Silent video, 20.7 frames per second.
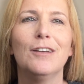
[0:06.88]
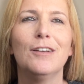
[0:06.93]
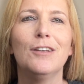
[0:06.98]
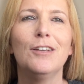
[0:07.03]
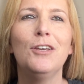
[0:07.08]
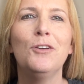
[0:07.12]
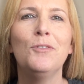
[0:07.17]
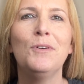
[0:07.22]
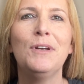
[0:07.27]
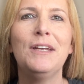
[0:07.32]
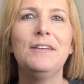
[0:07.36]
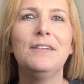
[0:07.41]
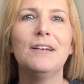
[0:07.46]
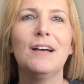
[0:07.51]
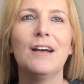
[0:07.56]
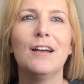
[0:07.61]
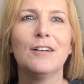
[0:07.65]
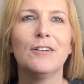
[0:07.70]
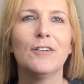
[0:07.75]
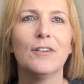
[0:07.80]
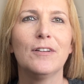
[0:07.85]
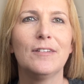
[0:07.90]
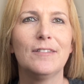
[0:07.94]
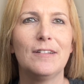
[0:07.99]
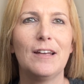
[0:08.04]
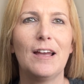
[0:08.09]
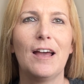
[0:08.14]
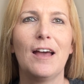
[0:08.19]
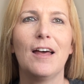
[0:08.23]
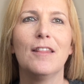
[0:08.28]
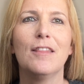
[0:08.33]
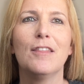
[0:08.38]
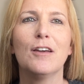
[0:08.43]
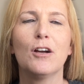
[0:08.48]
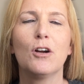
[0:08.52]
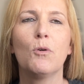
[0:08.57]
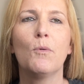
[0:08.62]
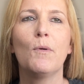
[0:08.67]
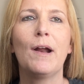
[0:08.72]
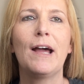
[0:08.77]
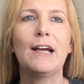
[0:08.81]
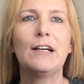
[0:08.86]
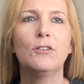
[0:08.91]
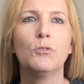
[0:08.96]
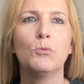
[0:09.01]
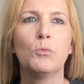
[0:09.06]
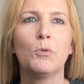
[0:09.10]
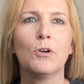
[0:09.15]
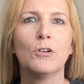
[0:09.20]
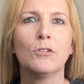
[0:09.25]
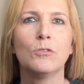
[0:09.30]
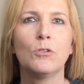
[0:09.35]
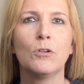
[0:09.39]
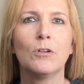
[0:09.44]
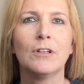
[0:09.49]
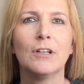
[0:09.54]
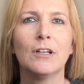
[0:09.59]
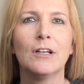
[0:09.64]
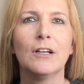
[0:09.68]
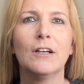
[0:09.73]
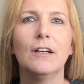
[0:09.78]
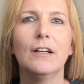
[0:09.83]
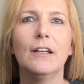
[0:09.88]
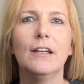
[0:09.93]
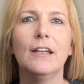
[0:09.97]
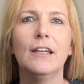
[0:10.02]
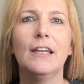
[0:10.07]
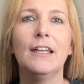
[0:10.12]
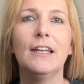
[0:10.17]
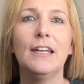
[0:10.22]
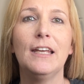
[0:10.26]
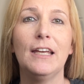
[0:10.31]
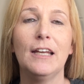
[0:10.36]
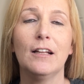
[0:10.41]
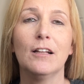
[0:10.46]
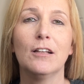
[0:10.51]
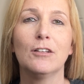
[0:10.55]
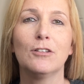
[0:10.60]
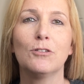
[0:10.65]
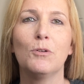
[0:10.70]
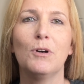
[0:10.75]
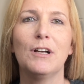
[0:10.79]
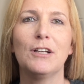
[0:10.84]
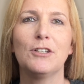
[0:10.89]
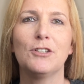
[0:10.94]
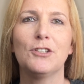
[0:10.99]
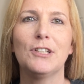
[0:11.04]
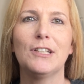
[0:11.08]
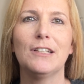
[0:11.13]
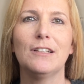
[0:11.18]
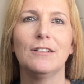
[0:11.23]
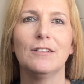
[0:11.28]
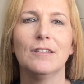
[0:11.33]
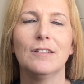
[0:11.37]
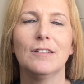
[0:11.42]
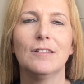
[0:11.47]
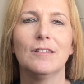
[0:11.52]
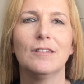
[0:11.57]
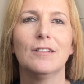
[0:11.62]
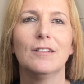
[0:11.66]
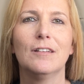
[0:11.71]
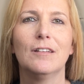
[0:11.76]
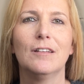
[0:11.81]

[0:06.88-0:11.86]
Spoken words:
You need to understand the correct word order in English questions.